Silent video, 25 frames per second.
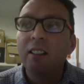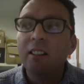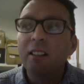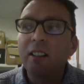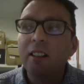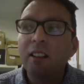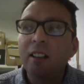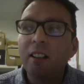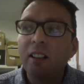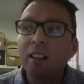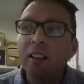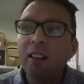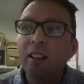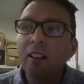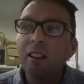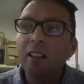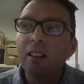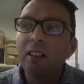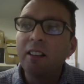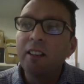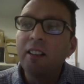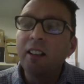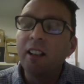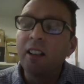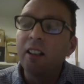uh,
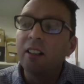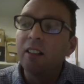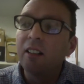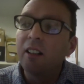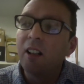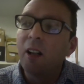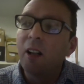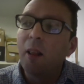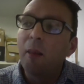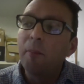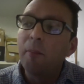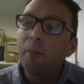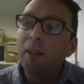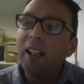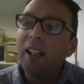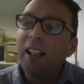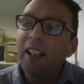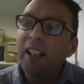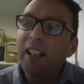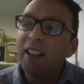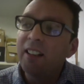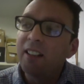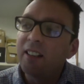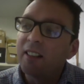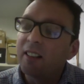you know,
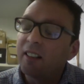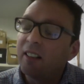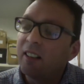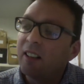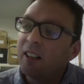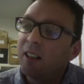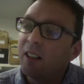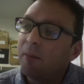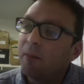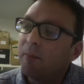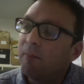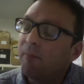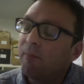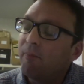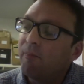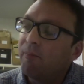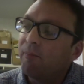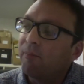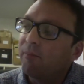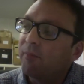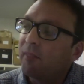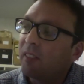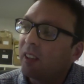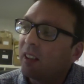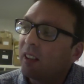please
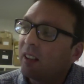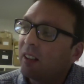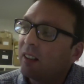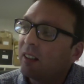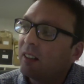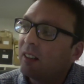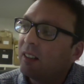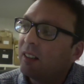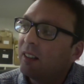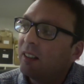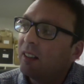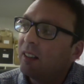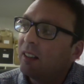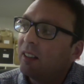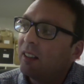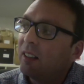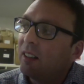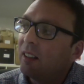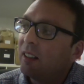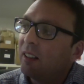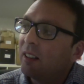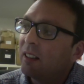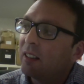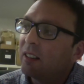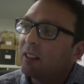um,
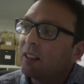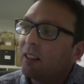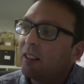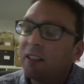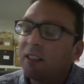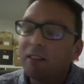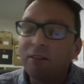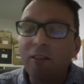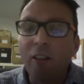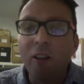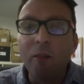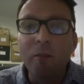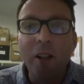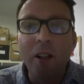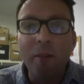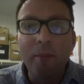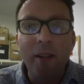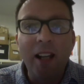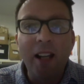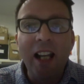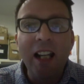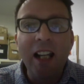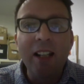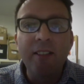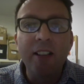uh, control my
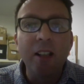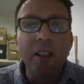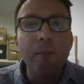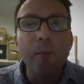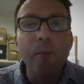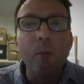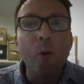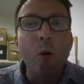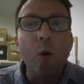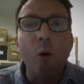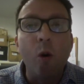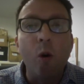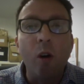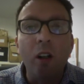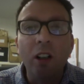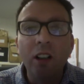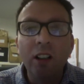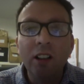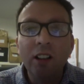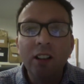behavior more.